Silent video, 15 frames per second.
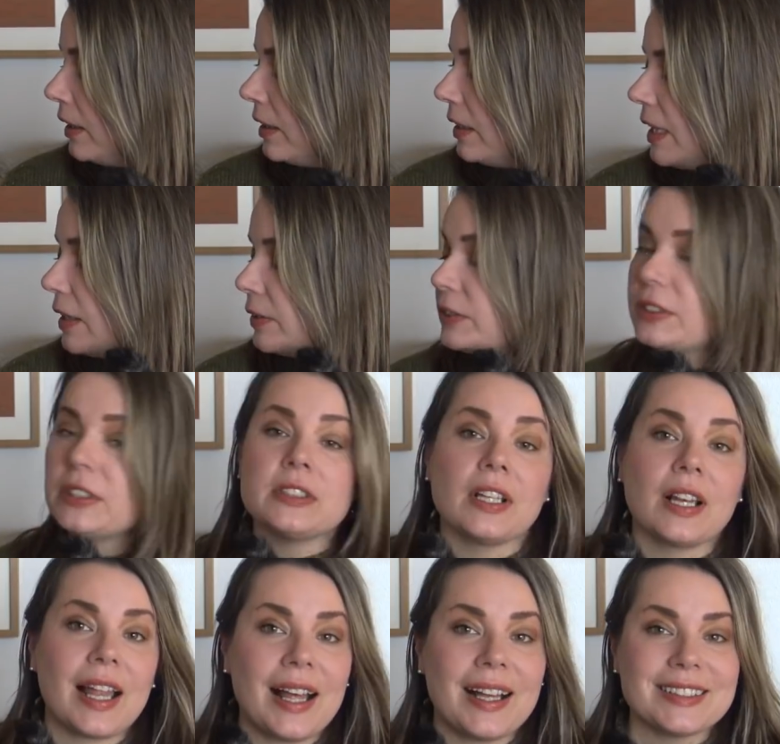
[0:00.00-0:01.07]
down to the
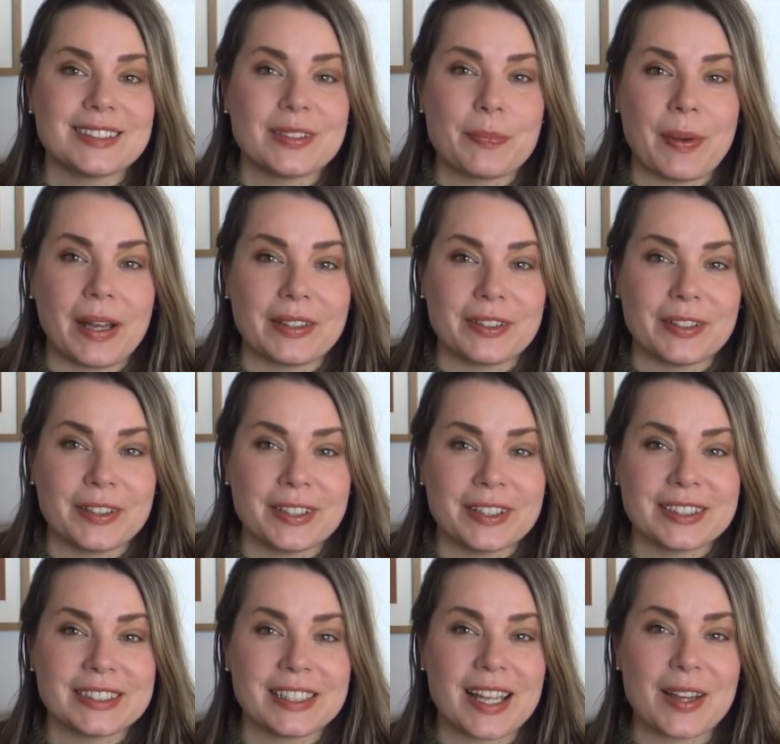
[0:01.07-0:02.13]
last
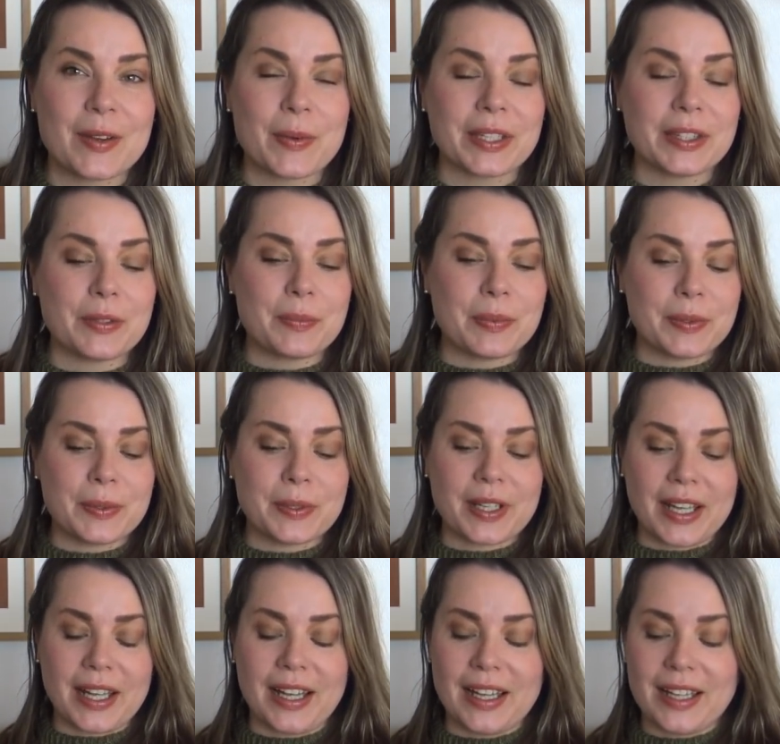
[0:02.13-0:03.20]
patterns with the
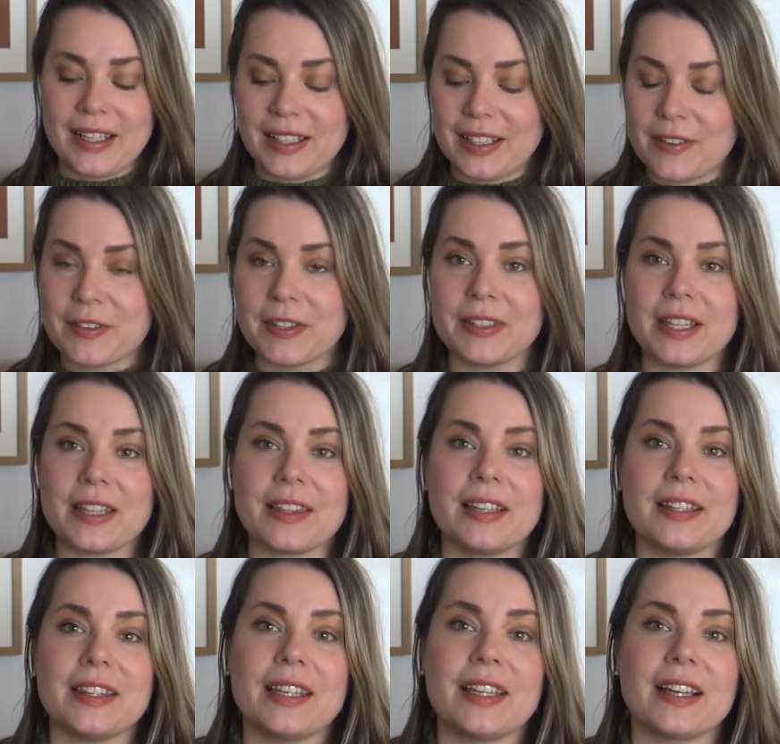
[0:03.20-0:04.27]
book, and after that
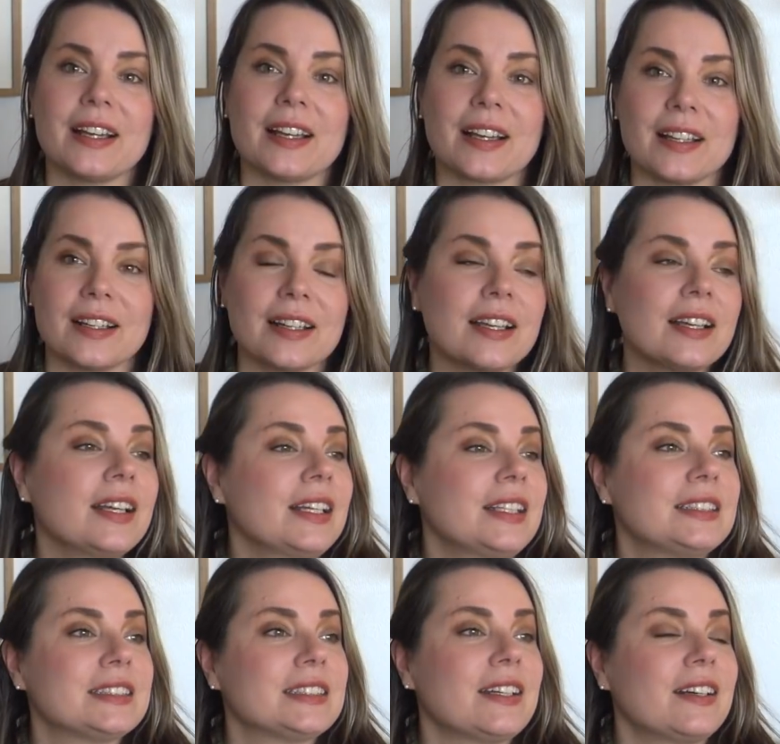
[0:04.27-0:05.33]
I think I can
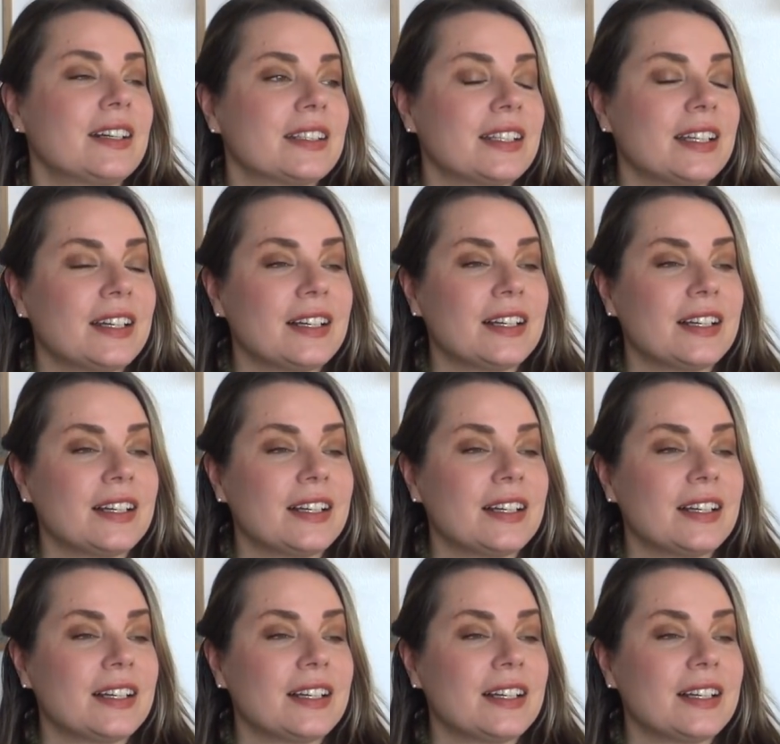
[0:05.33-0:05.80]
start